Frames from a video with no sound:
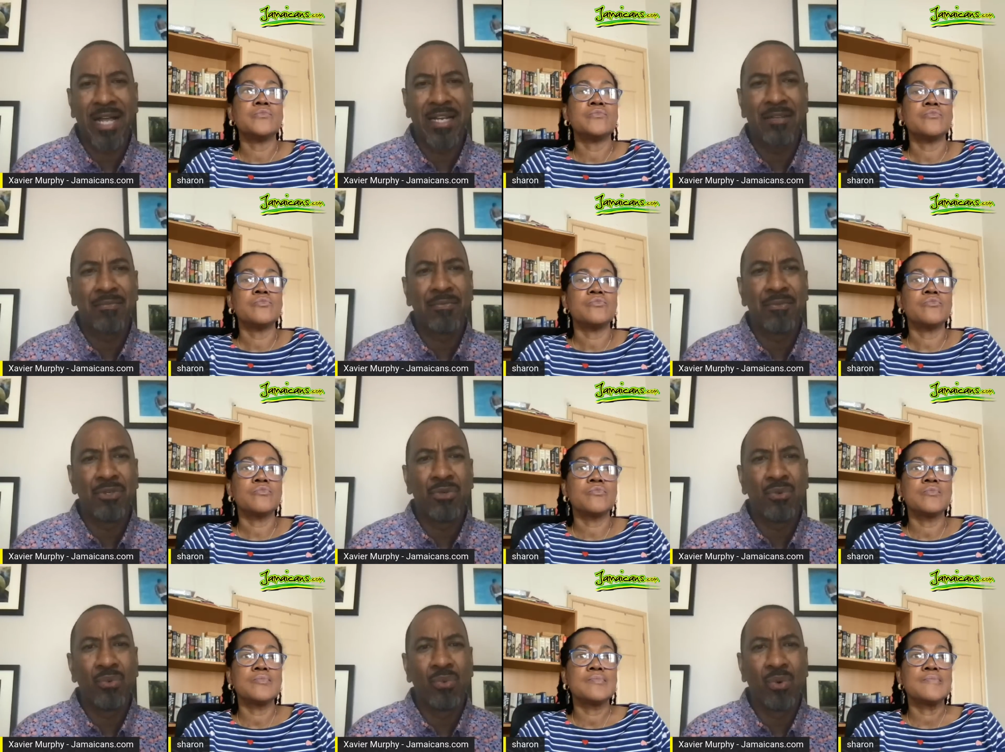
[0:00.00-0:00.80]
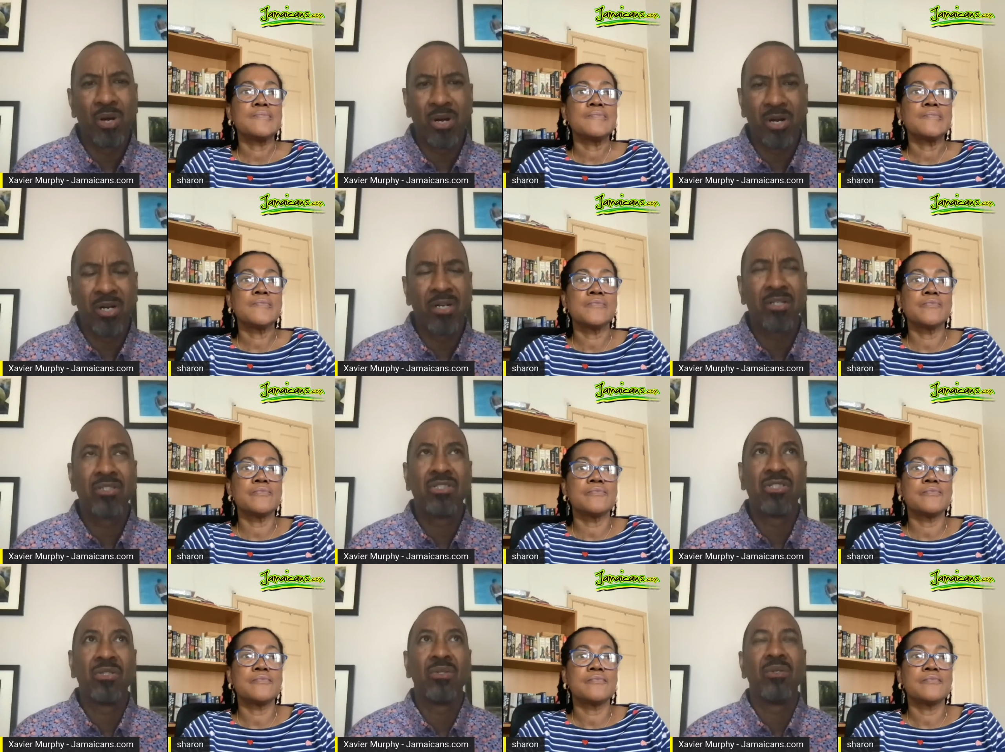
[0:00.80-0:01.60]
Speaker 1: And if you
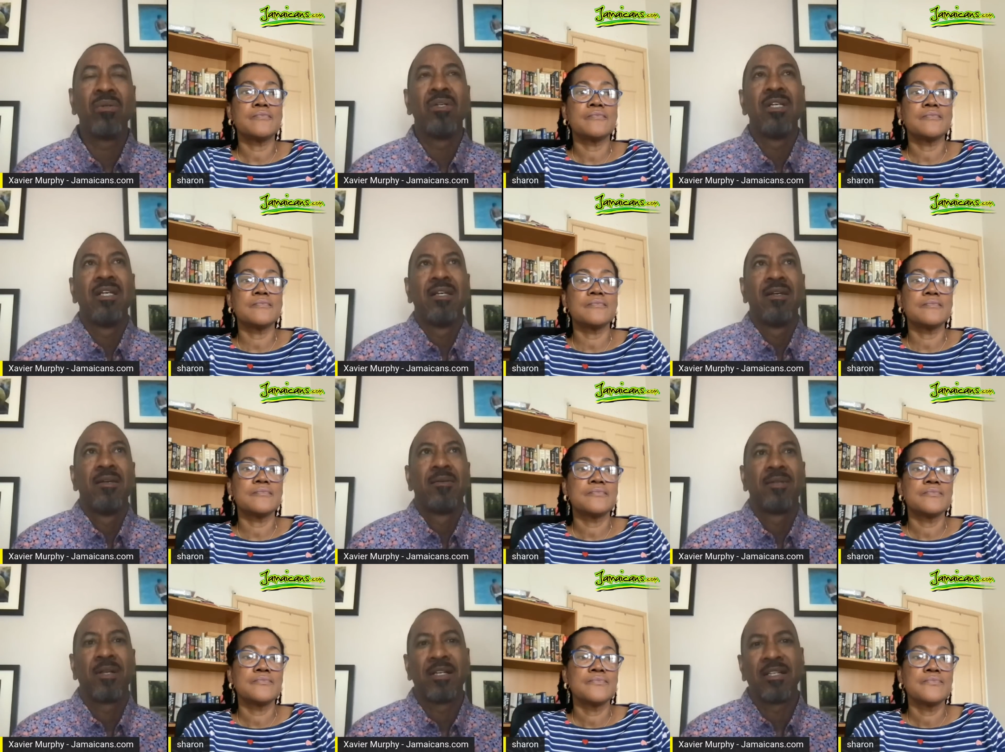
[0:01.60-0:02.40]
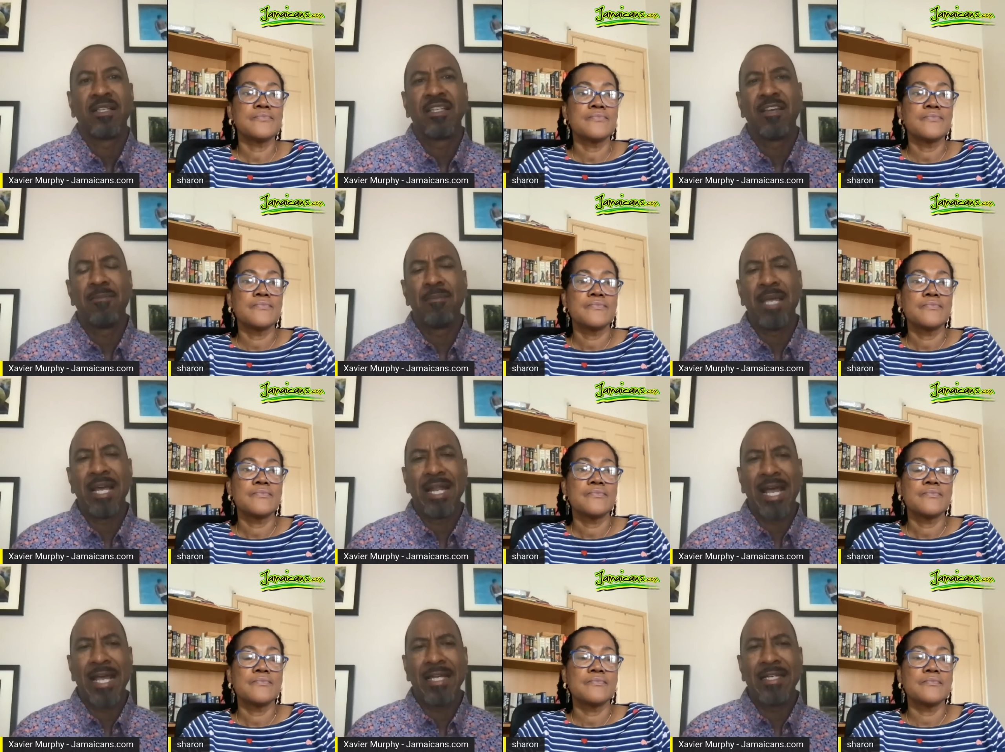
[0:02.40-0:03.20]
were to give me
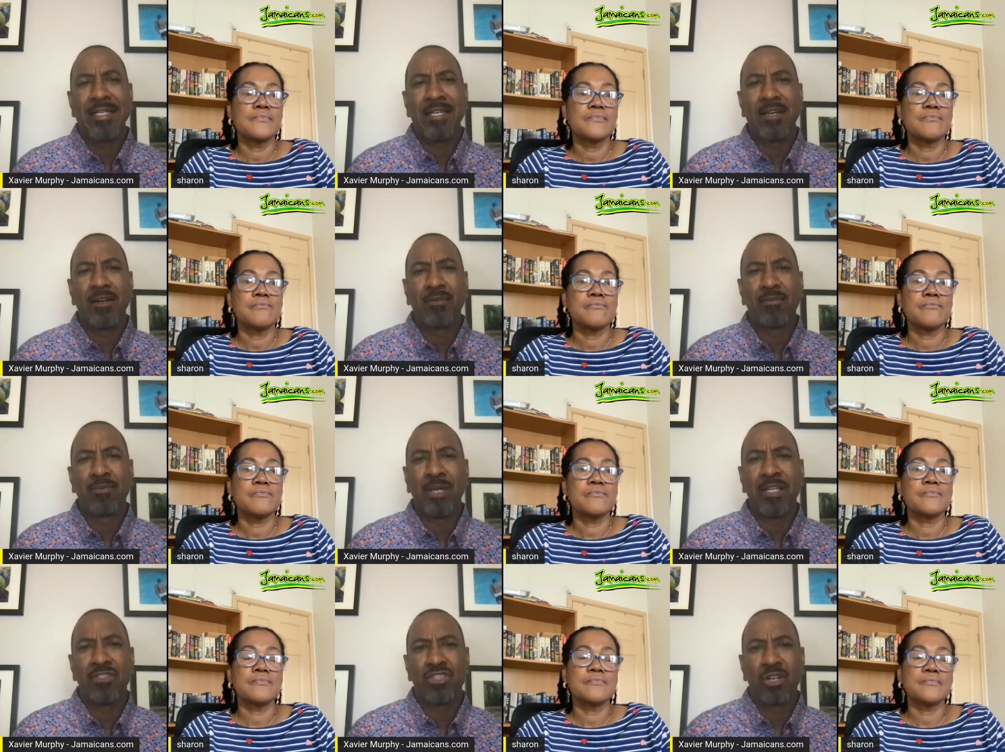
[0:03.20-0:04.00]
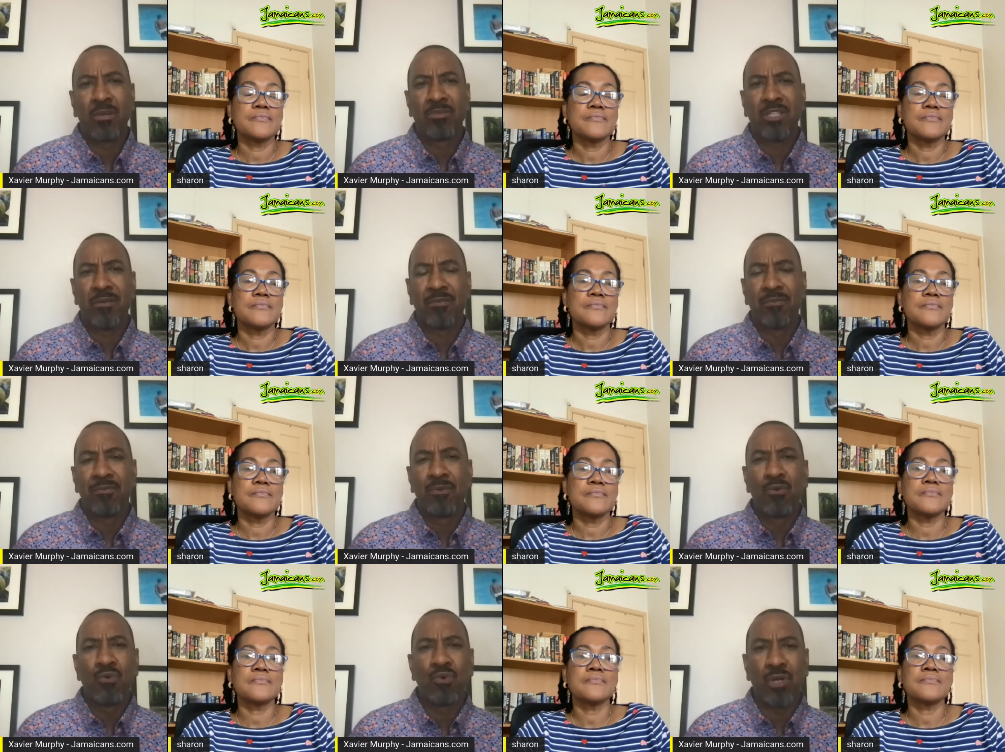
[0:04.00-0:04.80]
an idea in terms of
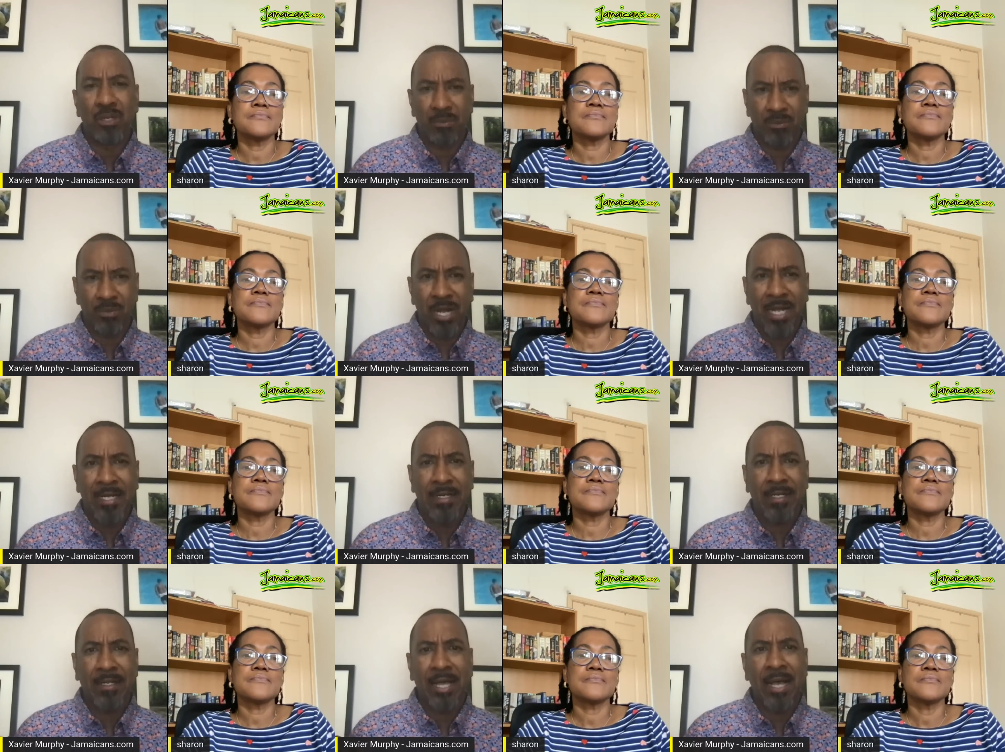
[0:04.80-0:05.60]
food, right?